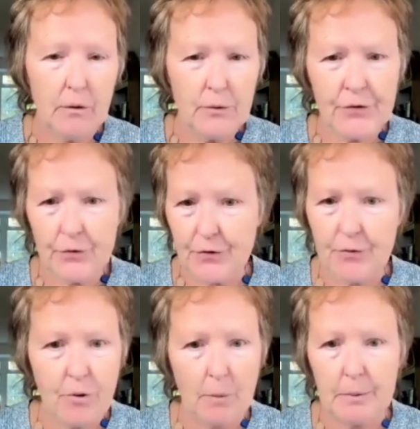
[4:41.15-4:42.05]
all
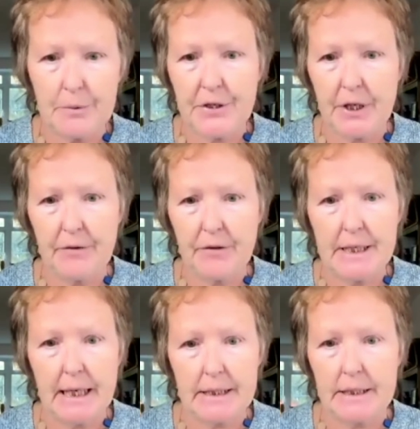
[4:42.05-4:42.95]
sorts of problems that,
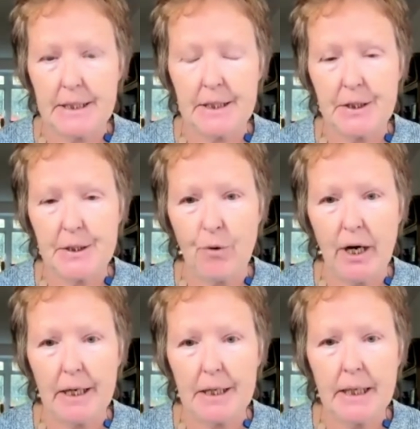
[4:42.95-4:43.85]
that adolescence
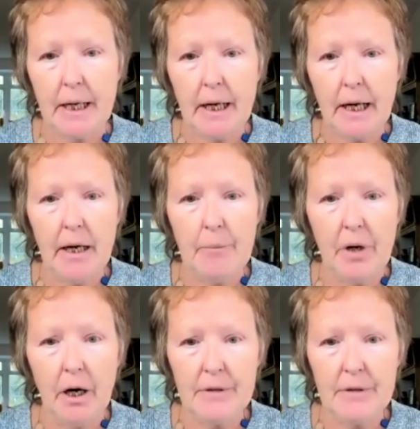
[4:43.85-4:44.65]
brings um,